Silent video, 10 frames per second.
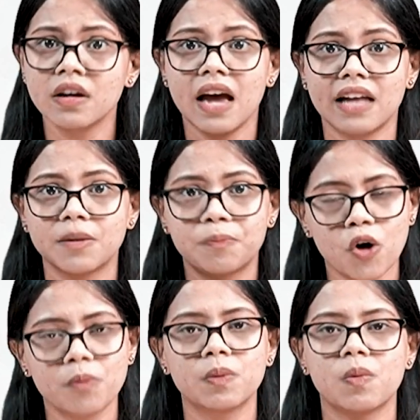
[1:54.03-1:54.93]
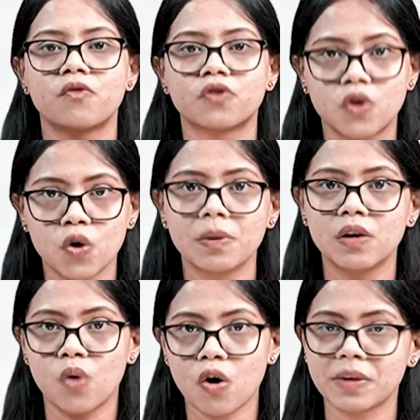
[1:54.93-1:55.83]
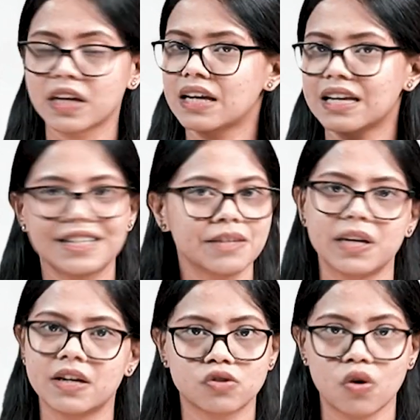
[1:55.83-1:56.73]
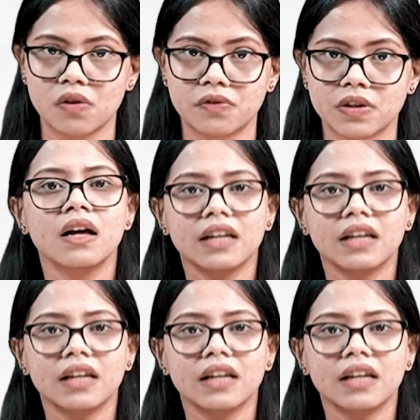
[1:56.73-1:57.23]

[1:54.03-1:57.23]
and the problem of global warming isn't being solved.